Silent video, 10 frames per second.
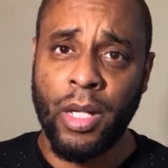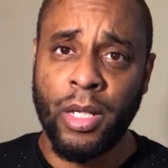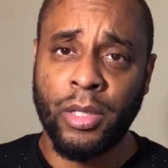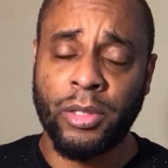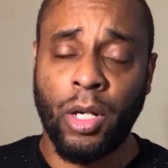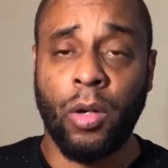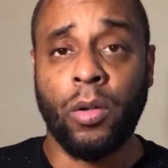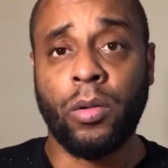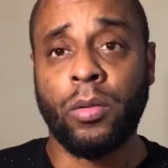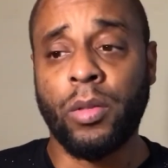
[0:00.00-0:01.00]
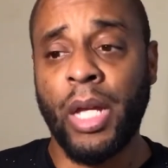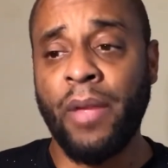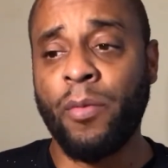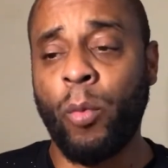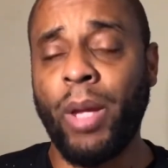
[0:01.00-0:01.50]
So
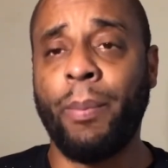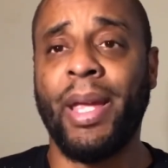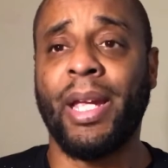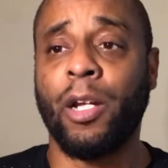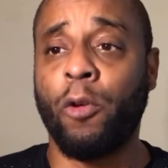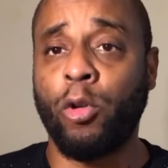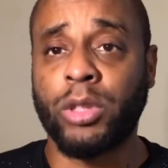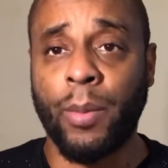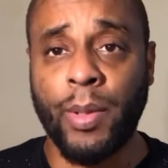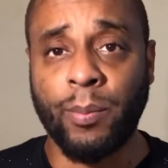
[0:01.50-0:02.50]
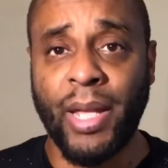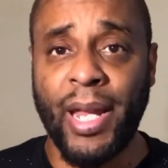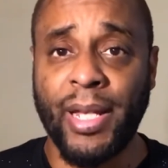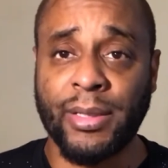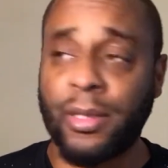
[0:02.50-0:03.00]
even weak men can grow some of them
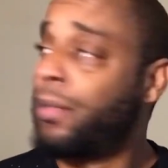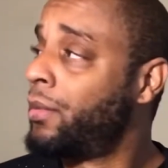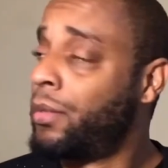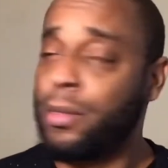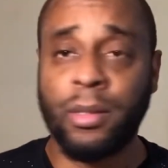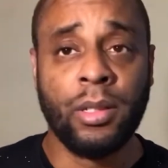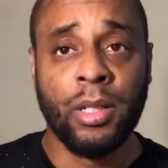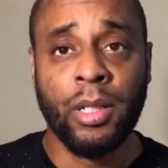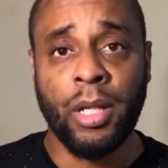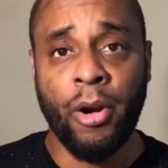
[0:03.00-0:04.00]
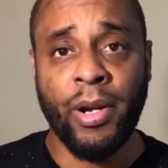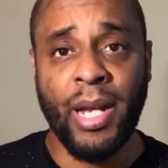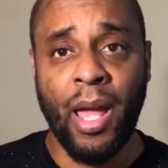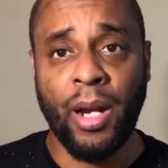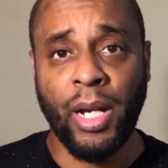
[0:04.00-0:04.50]
things every
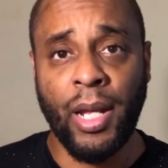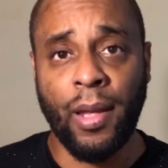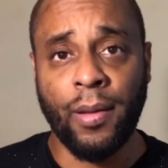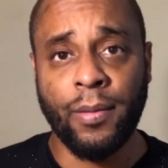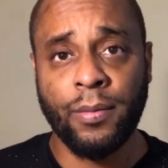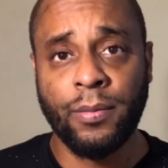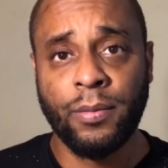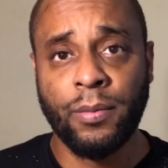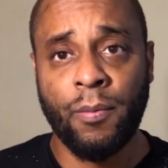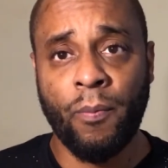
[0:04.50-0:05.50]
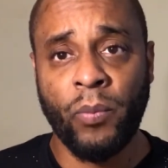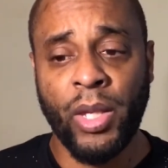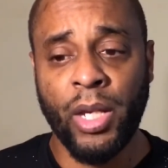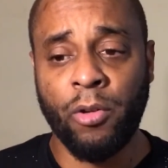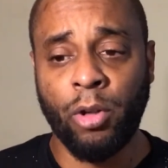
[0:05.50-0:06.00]
now and then. He'll
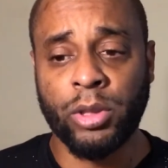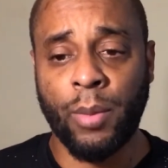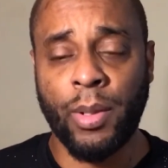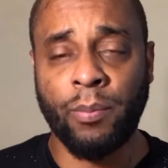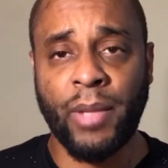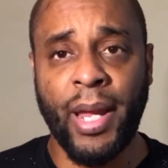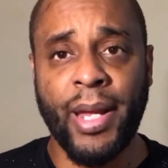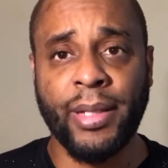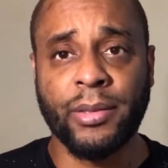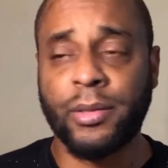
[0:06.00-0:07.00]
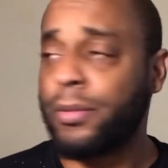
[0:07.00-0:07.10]
grow some of them things.